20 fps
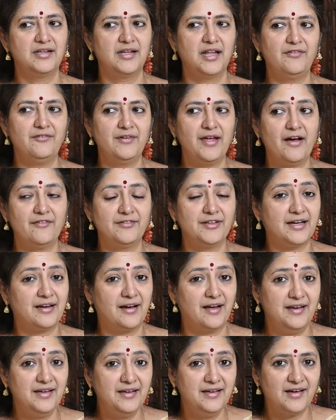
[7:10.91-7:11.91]
Then we have the
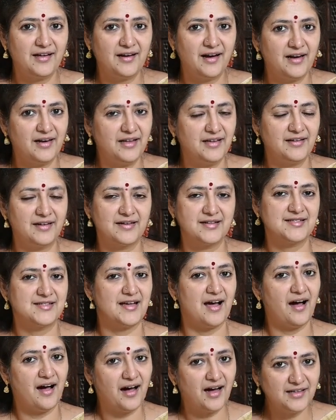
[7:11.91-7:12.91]
Kalinga Rani, that is
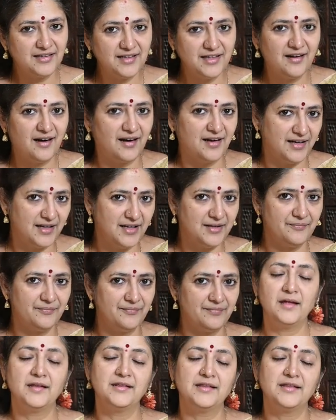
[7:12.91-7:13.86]
Adi Rani.